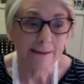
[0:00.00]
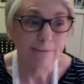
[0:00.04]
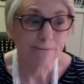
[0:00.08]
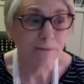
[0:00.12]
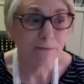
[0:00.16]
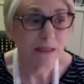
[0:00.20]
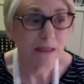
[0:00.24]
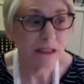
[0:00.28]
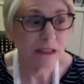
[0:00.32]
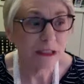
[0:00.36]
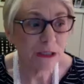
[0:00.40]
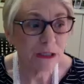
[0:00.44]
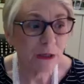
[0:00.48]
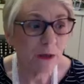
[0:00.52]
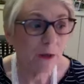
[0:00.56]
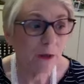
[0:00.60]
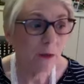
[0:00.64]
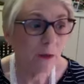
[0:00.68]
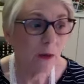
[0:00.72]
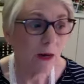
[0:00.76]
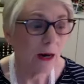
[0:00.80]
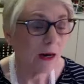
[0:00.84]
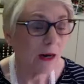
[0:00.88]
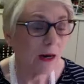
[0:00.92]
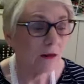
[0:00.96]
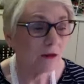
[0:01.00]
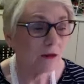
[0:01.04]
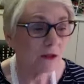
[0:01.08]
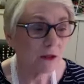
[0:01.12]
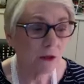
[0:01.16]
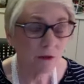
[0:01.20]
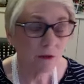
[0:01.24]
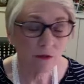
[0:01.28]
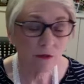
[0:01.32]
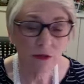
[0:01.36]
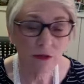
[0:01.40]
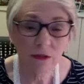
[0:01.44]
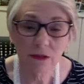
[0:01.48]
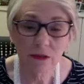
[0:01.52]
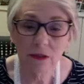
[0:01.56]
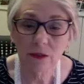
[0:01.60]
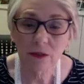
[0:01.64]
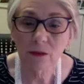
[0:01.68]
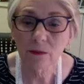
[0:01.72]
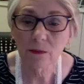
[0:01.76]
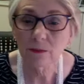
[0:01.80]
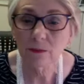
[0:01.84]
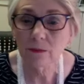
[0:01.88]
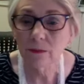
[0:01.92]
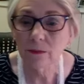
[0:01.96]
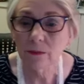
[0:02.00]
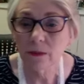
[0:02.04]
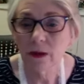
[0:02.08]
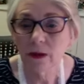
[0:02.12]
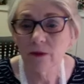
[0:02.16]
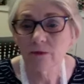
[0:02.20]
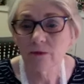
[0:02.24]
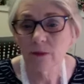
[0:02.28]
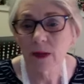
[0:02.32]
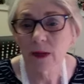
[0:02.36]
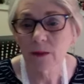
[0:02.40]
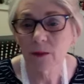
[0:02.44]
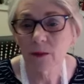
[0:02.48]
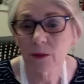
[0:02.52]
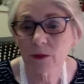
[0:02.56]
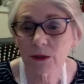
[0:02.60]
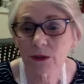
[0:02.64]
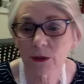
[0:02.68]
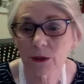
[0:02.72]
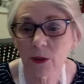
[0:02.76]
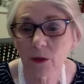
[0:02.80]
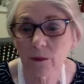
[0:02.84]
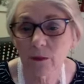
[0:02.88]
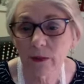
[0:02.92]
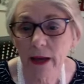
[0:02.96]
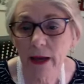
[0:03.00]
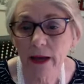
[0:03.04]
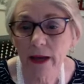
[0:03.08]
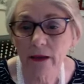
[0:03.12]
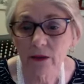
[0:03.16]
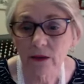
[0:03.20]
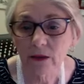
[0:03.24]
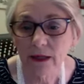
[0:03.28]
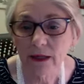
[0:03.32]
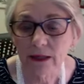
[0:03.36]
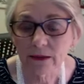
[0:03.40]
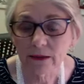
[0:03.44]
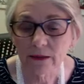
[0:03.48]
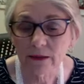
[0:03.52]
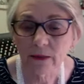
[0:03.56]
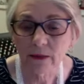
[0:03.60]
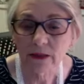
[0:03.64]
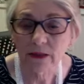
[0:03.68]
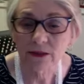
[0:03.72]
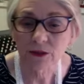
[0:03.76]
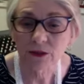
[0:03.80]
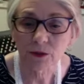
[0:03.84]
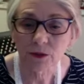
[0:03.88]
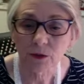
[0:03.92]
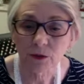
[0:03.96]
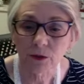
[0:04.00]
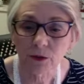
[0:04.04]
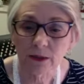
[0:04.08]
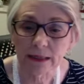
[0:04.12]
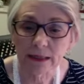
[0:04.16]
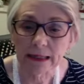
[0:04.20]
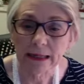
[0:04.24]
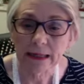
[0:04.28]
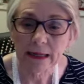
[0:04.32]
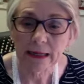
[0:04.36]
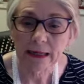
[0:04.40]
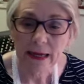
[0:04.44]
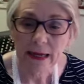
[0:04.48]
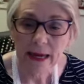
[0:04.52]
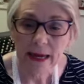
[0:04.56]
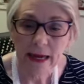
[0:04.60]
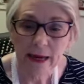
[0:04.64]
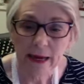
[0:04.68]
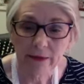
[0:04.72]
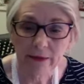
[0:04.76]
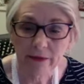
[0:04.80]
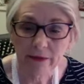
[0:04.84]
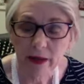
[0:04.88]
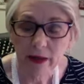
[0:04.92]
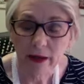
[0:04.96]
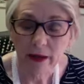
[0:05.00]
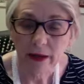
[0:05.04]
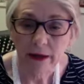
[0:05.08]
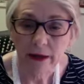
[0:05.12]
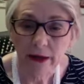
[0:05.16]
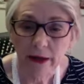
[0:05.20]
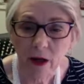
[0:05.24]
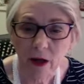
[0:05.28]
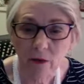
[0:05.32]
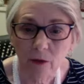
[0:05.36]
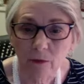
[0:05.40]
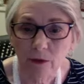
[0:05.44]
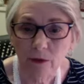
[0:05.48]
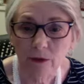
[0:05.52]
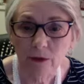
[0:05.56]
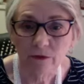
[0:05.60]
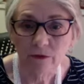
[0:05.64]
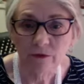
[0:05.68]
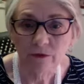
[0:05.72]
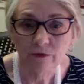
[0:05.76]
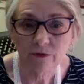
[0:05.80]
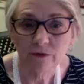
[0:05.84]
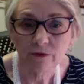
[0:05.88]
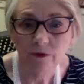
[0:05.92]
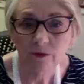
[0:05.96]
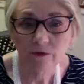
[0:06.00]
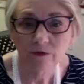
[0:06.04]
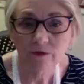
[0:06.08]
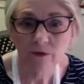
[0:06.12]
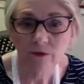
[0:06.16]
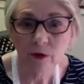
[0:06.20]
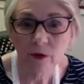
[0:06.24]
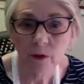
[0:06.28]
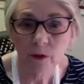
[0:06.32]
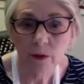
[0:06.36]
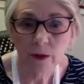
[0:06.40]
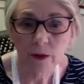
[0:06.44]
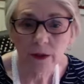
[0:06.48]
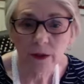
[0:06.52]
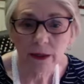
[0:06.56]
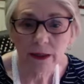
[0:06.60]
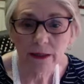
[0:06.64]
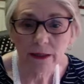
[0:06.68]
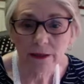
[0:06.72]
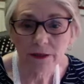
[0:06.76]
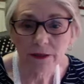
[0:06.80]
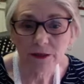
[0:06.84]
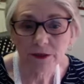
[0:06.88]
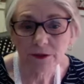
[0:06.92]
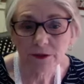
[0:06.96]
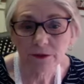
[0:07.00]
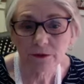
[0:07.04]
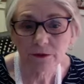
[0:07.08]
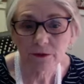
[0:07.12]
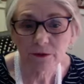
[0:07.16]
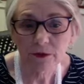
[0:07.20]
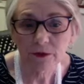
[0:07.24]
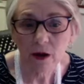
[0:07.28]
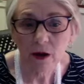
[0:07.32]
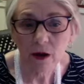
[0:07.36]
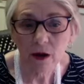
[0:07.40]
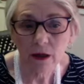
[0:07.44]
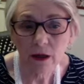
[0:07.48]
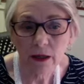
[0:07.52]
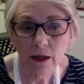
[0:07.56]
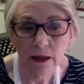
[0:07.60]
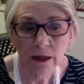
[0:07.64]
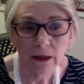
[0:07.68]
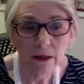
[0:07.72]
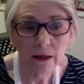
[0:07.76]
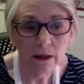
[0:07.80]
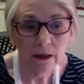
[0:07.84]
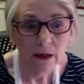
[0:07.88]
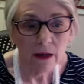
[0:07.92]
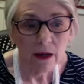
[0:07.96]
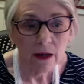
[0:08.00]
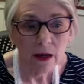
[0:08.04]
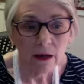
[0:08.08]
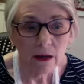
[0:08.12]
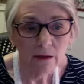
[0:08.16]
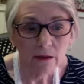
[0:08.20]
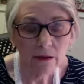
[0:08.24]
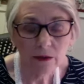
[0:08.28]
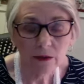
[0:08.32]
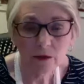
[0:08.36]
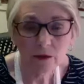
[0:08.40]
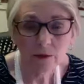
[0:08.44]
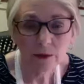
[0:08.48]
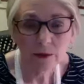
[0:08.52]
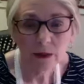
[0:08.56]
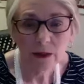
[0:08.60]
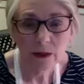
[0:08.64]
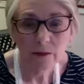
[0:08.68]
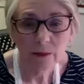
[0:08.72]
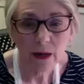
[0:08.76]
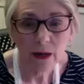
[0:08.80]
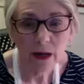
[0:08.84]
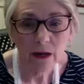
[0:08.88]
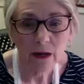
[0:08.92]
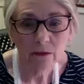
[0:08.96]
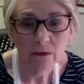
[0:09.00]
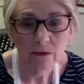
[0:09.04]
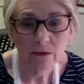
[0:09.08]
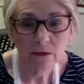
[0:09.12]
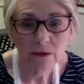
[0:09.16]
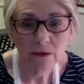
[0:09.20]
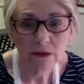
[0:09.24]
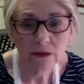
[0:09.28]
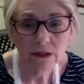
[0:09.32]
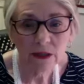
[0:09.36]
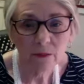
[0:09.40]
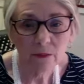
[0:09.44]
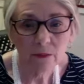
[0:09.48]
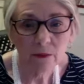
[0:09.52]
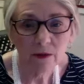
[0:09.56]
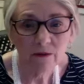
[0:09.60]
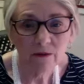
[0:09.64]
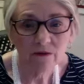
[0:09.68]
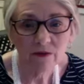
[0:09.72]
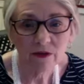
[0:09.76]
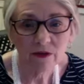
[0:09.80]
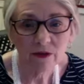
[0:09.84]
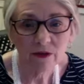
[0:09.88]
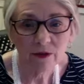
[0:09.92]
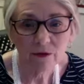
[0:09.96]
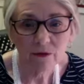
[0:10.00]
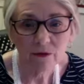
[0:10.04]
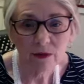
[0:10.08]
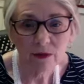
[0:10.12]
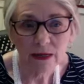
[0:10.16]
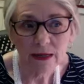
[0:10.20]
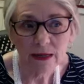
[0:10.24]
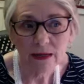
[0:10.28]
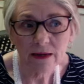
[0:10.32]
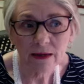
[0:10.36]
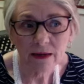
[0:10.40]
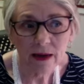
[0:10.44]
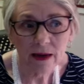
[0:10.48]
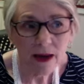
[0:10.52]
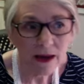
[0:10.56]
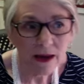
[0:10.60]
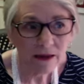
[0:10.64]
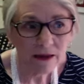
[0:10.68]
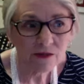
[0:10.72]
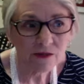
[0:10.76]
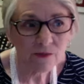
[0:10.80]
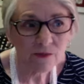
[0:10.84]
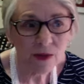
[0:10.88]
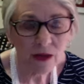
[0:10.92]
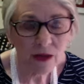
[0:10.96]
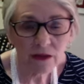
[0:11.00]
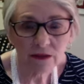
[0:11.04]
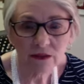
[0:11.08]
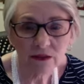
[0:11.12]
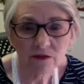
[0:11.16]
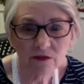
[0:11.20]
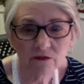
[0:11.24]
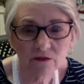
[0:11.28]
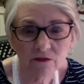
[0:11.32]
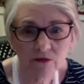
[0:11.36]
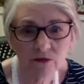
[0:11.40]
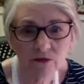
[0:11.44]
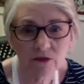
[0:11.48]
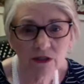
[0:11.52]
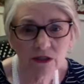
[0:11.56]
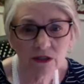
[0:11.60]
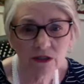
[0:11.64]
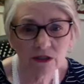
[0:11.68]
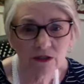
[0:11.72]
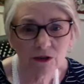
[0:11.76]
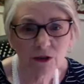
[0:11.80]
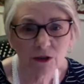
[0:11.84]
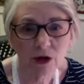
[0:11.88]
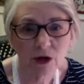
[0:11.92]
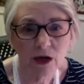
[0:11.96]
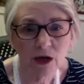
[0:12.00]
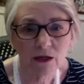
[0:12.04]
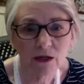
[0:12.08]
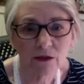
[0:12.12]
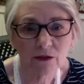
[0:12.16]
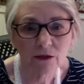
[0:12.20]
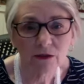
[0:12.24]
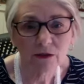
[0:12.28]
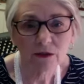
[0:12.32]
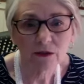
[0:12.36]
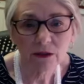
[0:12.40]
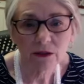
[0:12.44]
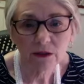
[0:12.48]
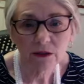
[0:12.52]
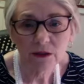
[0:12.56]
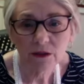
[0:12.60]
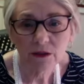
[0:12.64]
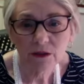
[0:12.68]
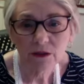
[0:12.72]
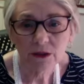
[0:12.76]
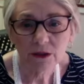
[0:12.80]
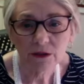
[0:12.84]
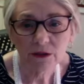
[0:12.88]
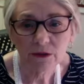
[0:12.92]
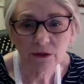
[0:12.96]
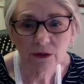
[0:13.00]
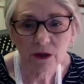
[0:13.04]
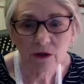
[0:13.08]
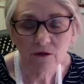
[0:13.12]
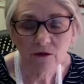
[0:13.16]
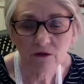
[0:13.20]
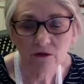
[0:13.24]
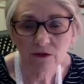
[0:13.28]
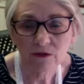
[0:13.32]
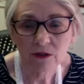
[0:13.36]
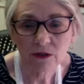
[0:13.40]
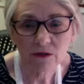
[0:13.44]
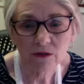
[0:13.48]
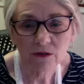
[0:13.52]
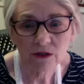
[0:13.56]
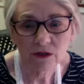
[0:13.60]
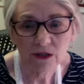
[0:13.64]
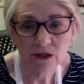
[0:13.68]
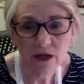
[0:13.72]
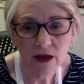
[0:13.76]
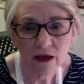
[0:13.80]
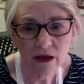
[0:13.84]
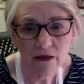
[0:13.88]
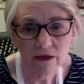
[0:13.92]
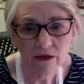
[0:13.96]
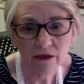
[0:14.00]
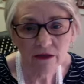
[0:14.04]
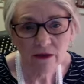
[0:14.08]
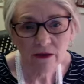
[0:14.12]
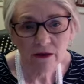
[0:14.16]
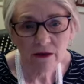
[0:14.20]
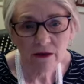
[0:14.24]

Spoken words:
So I'll start with a little of my personal background and my story, and then I'll move forward into talking a little bit about some of the unique aspects of losing a child to an overdose death.